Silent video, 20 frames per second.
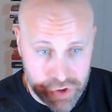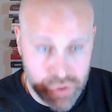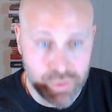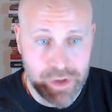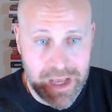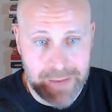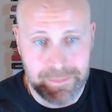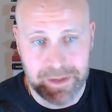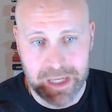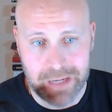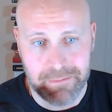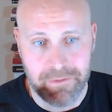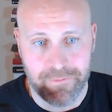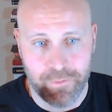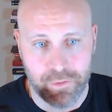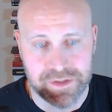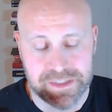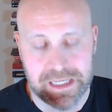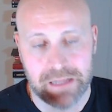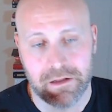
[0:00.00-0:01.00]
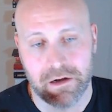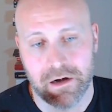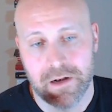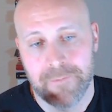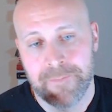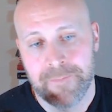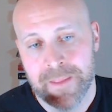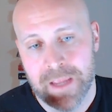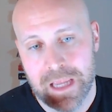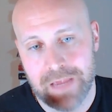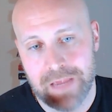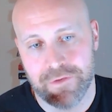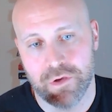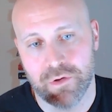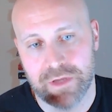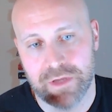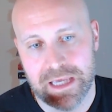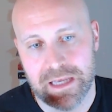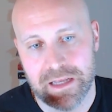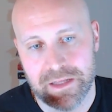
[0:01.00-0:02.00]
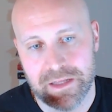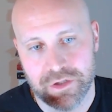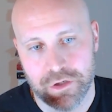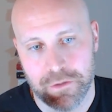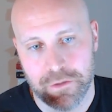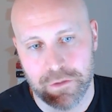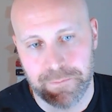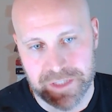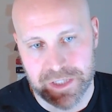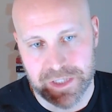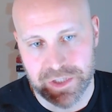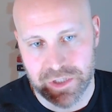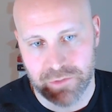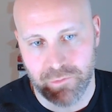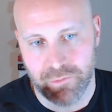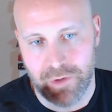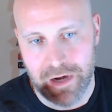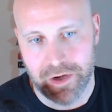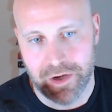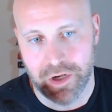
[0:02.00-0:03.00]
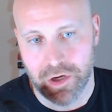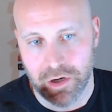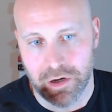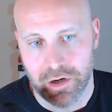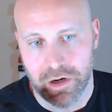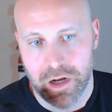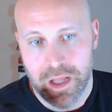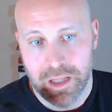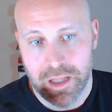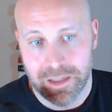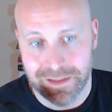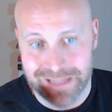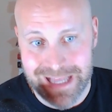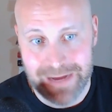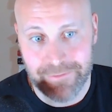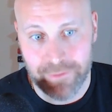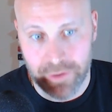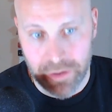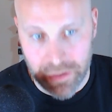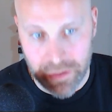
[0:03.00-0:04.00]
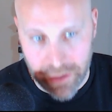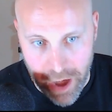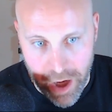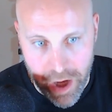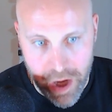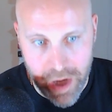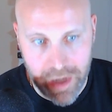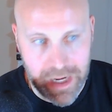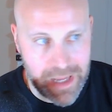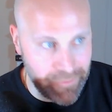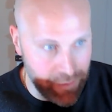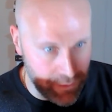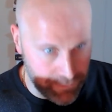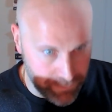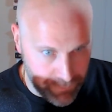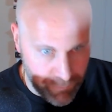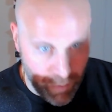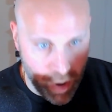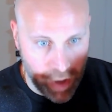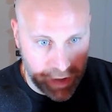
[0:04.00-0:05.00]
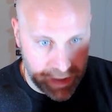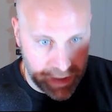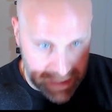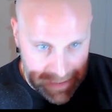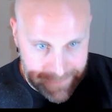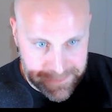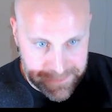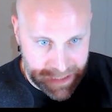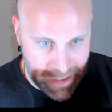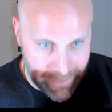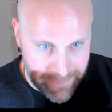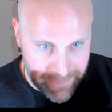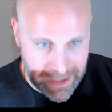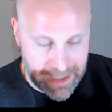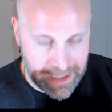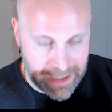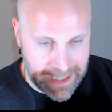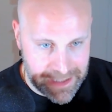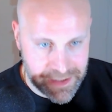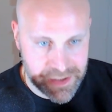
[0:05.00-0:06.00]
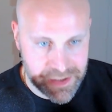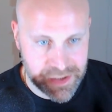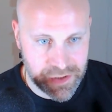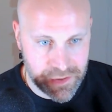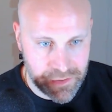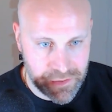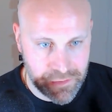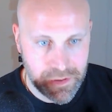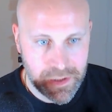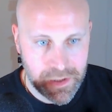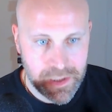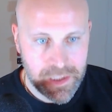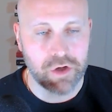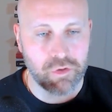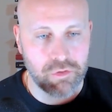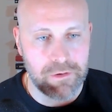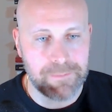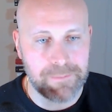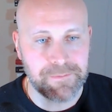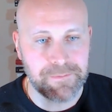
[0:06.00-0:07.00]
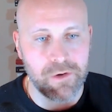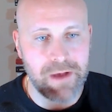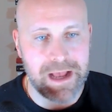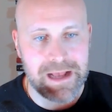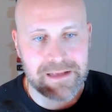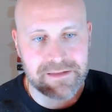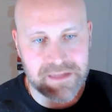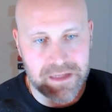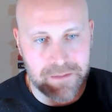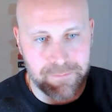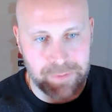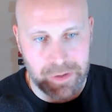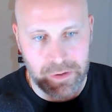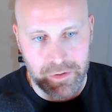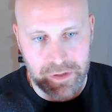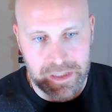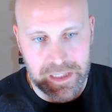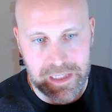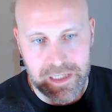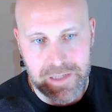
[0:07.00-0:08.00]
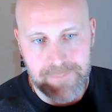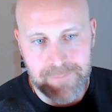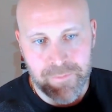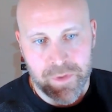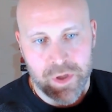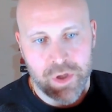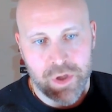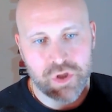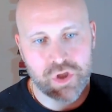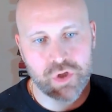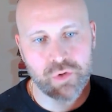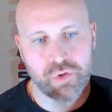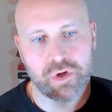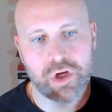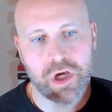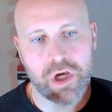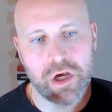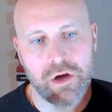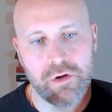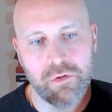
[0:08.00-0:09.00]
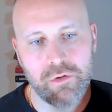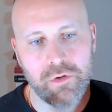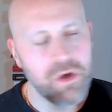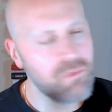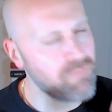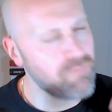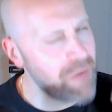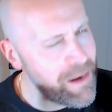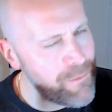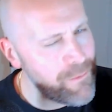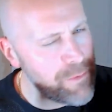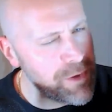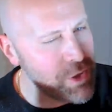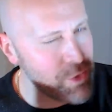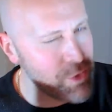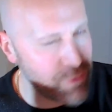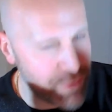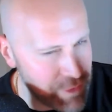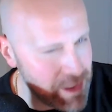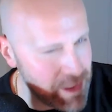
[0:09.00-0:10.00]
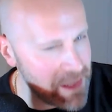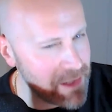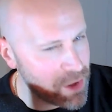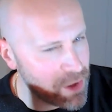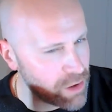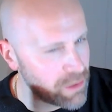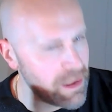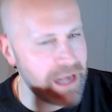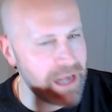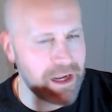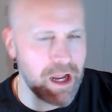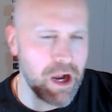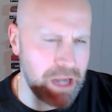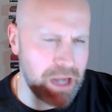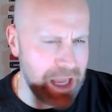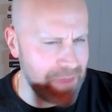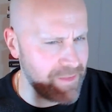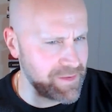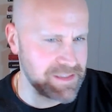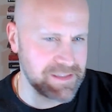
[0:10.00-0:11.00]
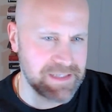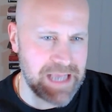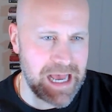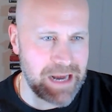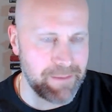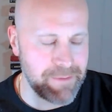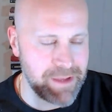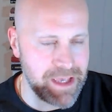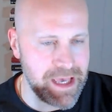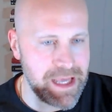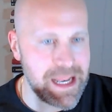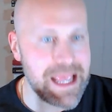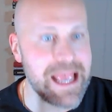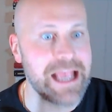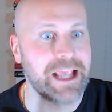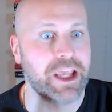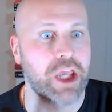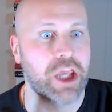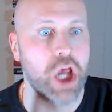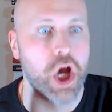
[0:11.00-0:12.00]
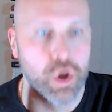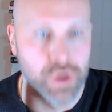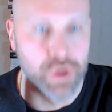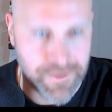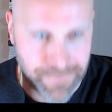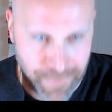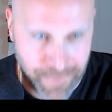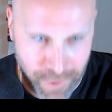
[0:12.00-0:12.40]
do not become a forced seller. If you get into a position where you're levered long and the market keeps coming against you, crypto has the ability to go right when you think you're like, okay, this has got to be it. It goes